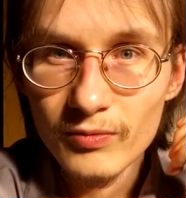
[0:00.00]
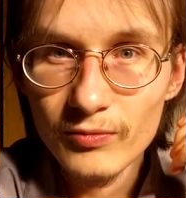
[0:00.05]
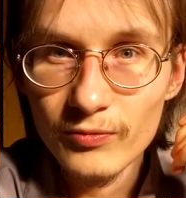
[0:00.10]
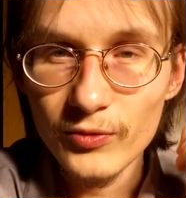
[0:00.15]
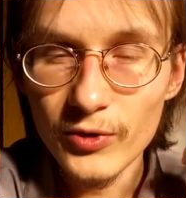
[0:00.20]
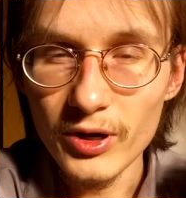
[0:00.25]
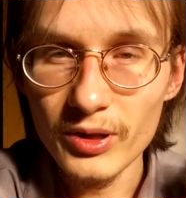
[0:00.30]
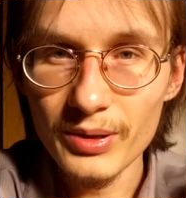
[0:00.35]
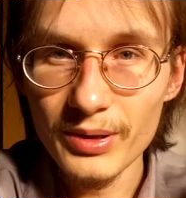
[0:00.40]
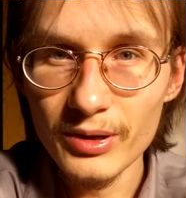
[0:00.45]

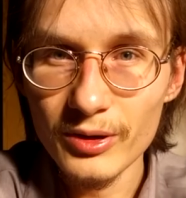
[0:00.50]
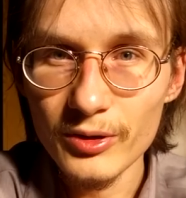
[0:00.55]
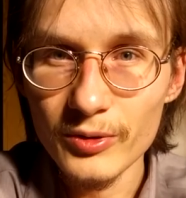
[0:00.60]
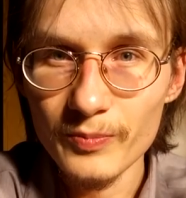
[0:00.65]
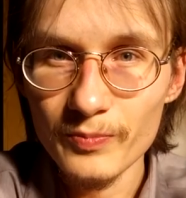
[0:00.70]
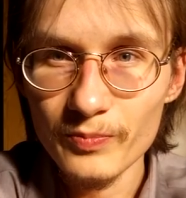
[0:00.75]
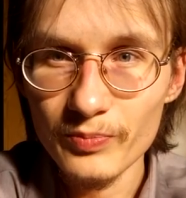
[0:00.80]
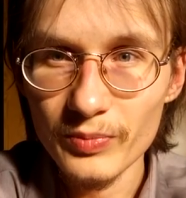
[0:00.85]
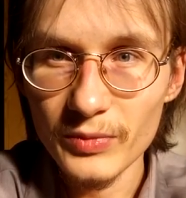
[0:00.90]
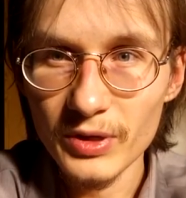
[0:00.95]

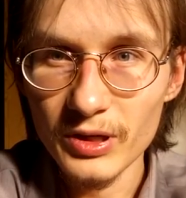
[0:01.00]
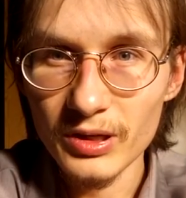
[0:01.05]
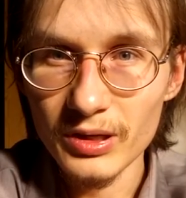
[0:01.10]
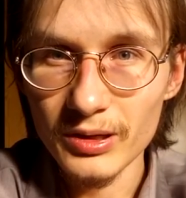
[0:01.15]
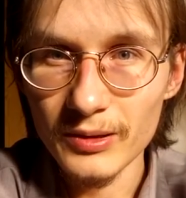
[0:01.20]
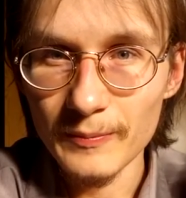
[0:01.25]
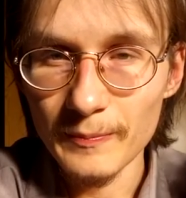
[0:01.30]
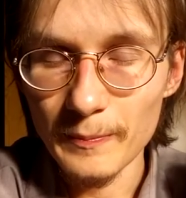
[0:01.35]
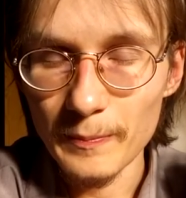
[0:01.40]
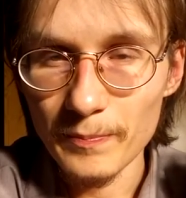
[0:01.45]
further
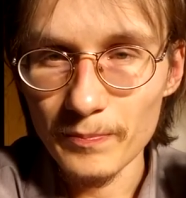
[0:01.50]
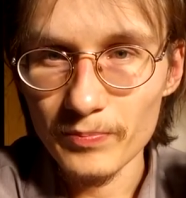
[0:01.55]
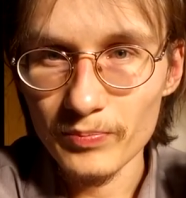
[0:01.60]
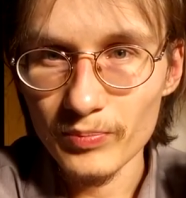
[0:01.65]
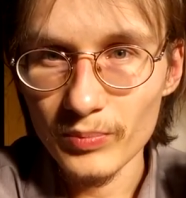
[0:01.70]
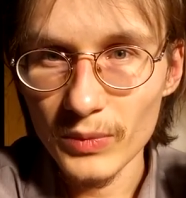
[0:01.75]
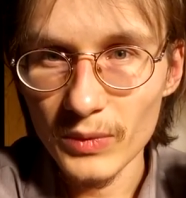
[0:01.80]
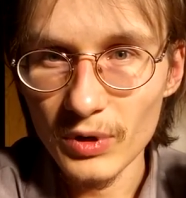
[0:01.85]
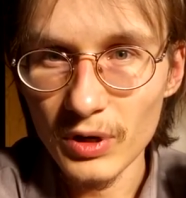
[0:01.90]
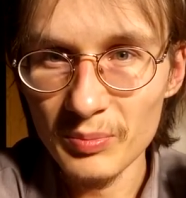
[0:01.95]

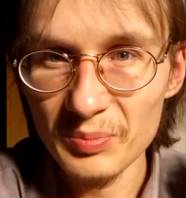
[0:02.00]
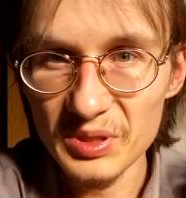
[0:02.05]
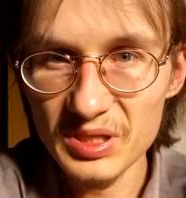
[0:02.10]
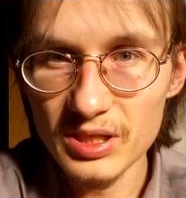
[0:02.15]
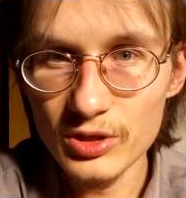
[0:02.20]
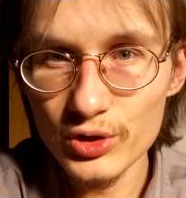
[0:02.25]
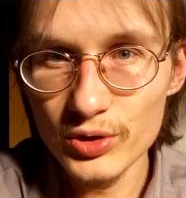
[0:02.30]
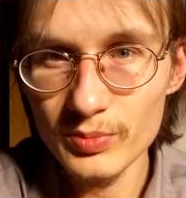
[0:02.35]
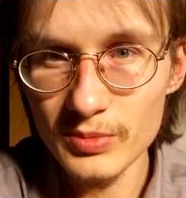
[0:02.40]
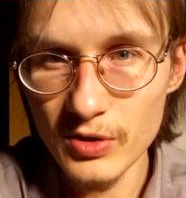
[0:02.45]

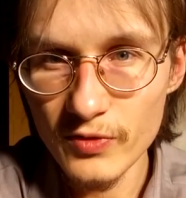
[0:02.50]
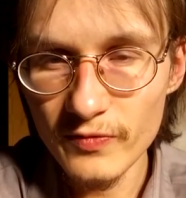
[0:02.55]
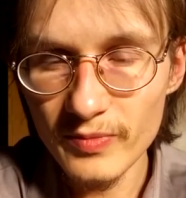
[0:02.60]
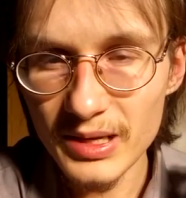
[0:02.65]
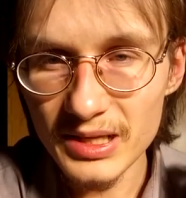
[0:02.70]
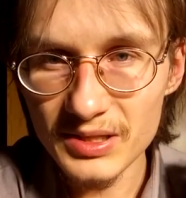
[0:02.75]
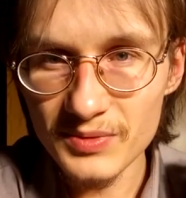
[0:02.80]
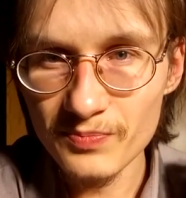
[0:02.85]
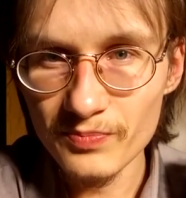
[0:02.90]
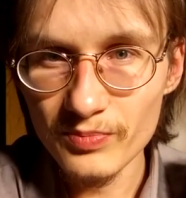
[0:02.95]
opposition
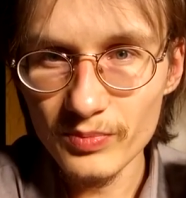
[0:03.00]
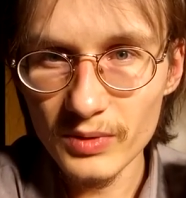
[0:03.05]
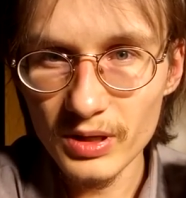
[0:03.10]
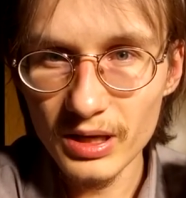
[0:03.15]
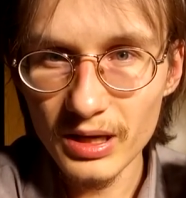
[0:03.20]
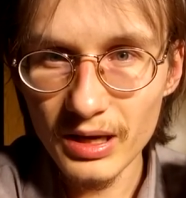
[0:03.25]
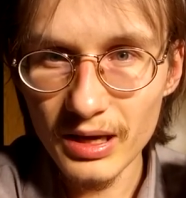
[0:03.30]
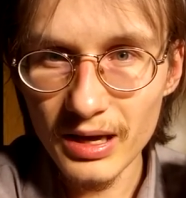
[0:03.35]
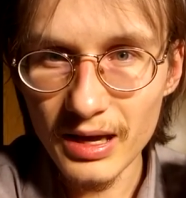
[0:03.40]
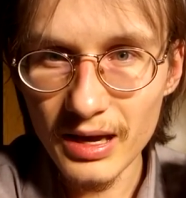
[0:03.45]
movements
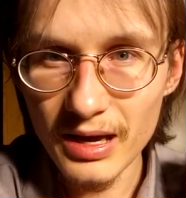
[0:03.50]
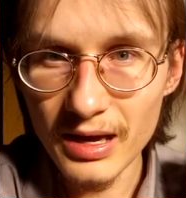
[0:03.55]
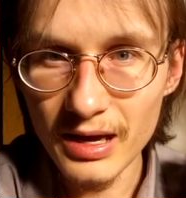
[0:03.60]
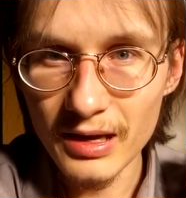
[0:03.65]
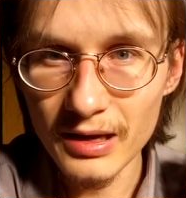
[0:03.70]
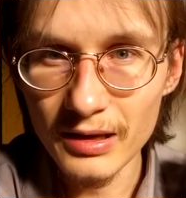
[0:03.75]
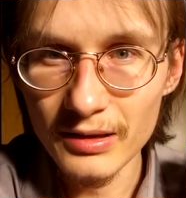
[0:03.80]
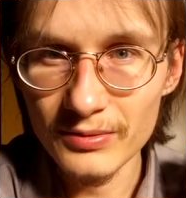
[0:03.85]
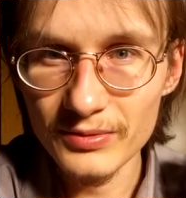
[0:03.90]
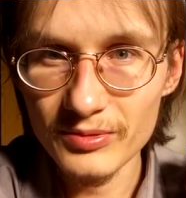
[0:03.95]

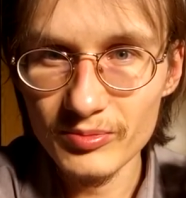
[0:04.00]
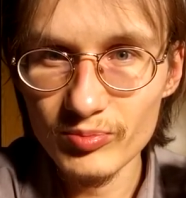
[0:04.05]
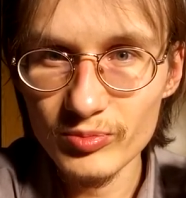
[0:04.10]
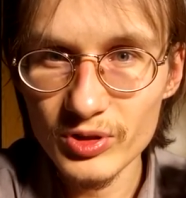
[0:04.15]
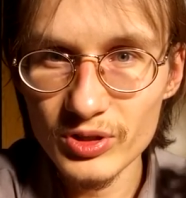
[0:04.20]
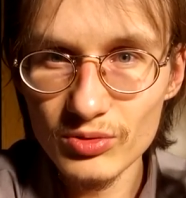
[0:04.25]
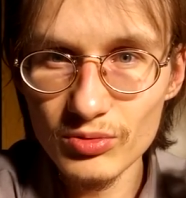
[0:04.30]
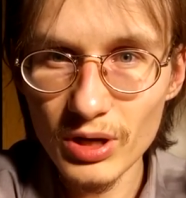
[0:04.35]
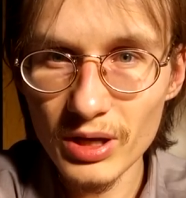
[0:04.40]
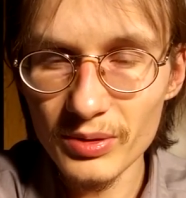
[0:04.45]
and
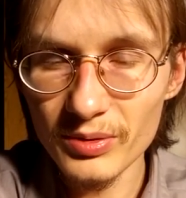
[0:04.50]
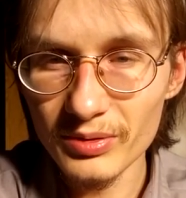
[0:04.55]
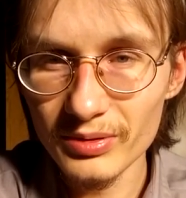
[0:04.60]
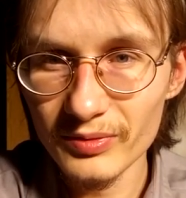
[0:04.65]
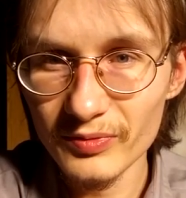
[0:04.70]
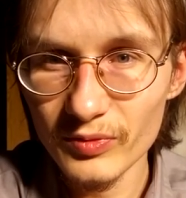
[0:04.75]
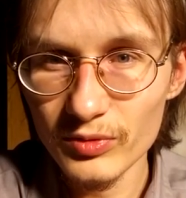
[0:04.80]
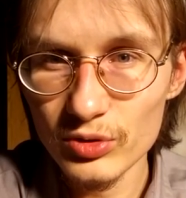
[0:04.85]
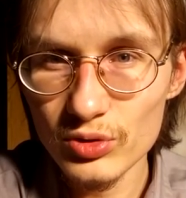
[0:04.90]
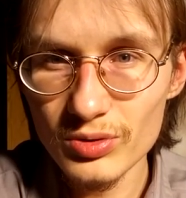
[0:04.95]

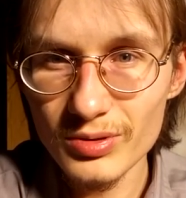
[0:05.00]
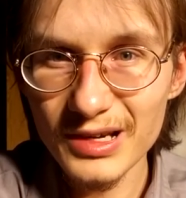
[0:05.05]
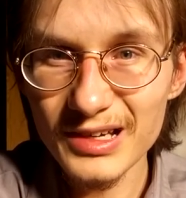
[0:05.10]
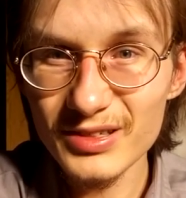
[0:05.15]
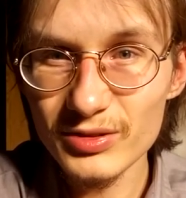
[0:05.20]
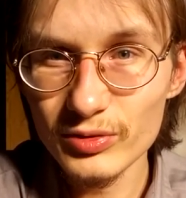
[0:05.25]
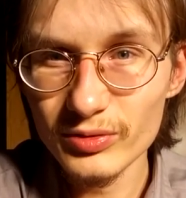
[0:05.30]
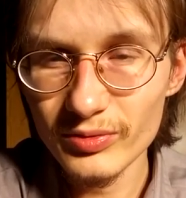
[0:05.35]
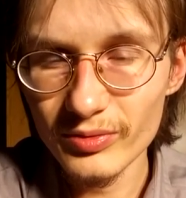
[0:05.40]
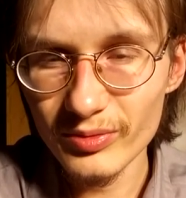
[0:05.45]

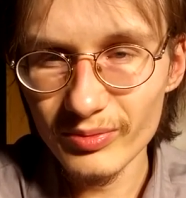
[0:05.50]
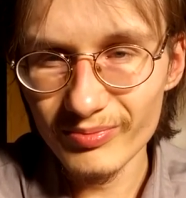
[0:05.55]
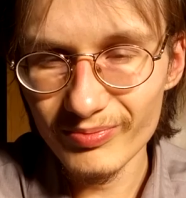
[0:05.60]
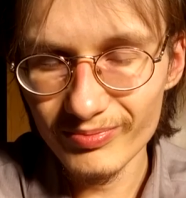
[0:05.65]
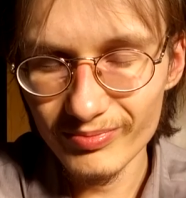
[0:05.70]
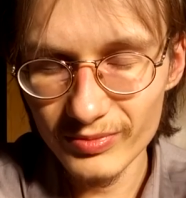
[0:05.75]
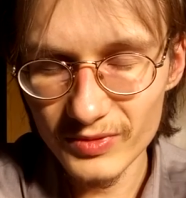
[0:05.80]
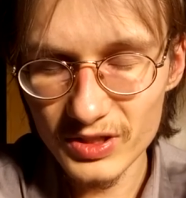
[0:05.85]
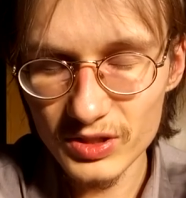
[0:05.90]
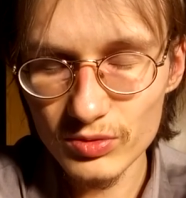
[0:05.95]

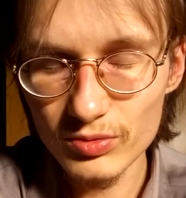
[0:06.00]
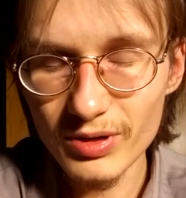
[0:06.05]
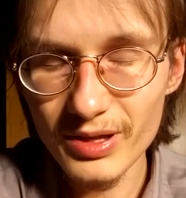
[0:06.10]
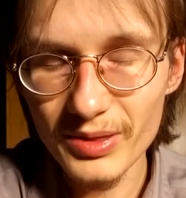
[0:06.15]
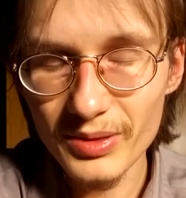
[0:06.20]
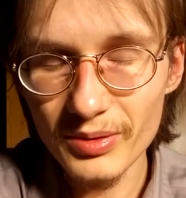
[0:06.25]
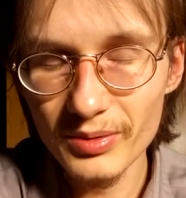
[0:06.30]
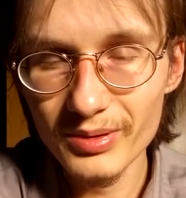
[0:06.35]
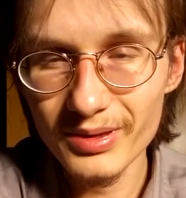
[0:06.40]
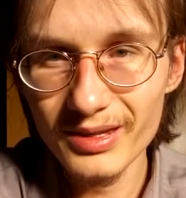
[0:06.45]

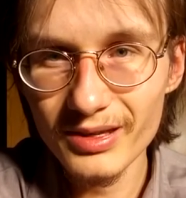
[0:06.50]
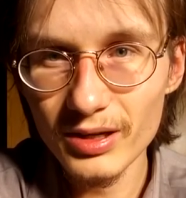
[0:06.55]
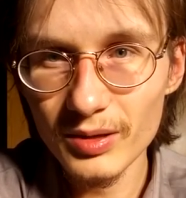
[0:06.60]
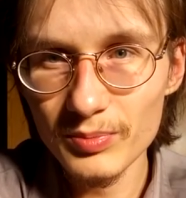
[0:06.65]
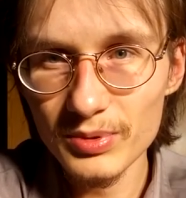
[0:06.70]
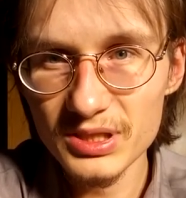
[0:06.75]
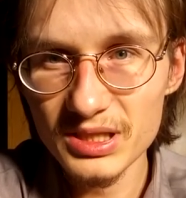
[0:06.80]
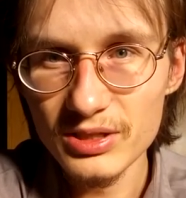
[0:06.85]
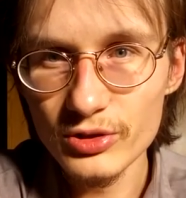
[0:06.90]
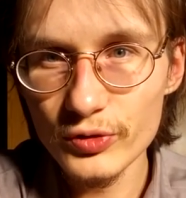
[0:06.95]
strengthen the
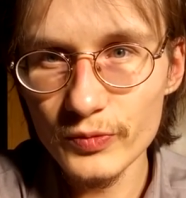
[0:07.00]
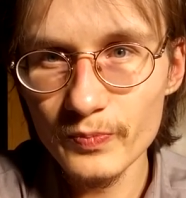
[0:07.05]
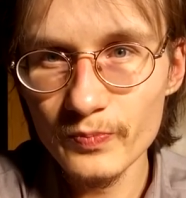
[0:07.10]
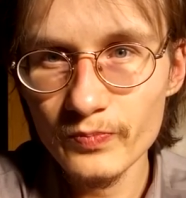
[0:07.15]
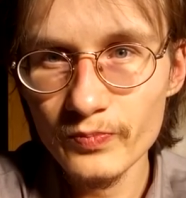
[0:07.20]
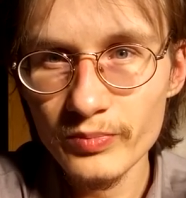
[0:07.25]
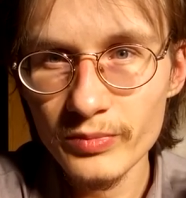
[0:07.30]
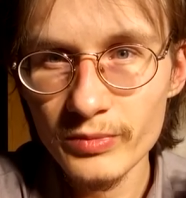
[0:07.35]
opposition.